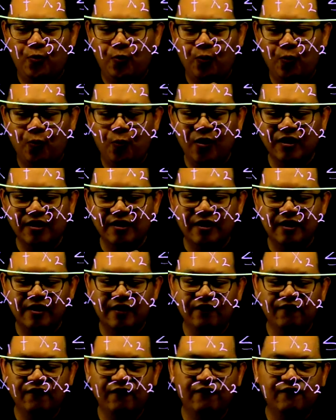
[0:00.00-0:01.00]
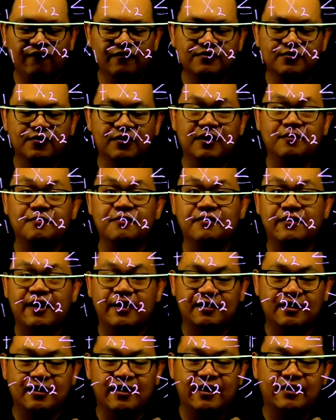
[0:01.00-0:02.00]
What if, so let me
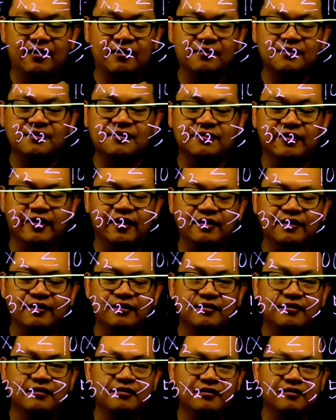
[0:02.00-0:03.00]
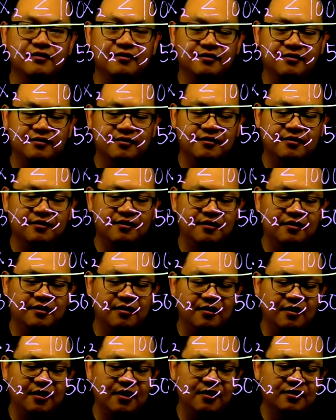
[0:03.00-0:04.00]
write again the constraint.
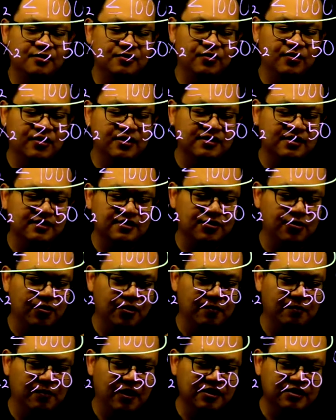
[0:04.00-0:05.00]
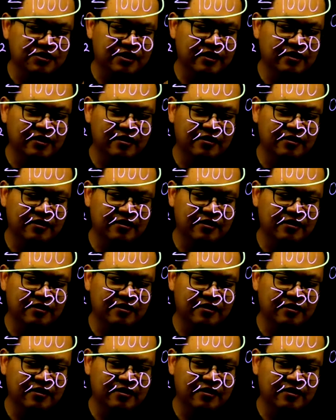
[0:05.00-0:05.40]
So this is your budget.